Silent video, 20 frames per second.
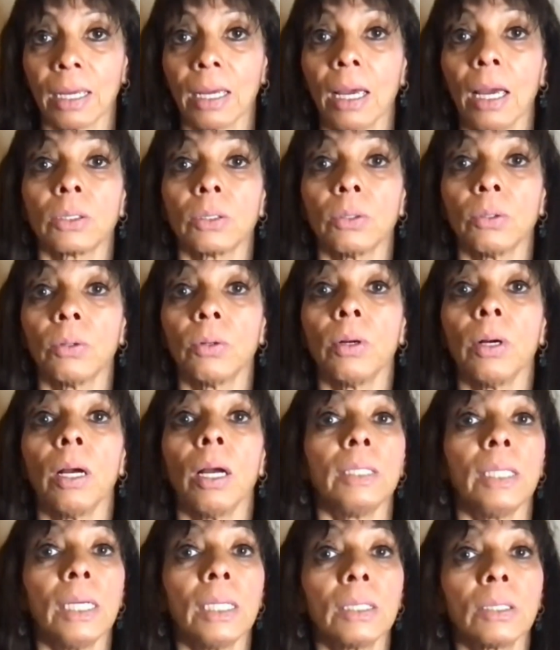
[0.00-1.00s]
So
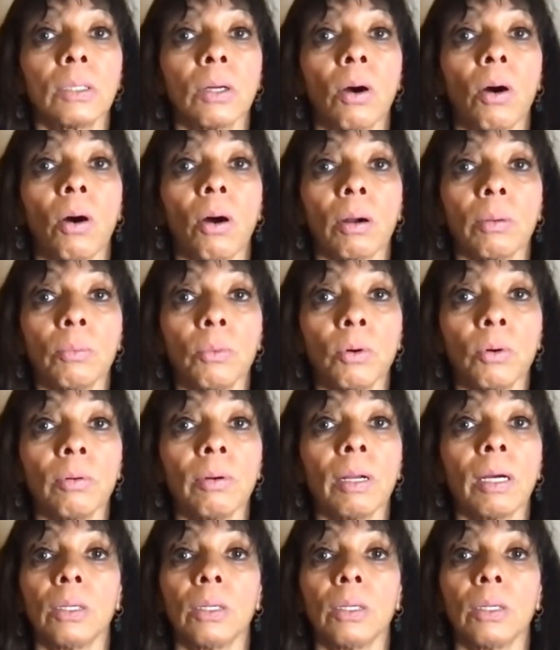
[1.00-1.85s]
these hormone,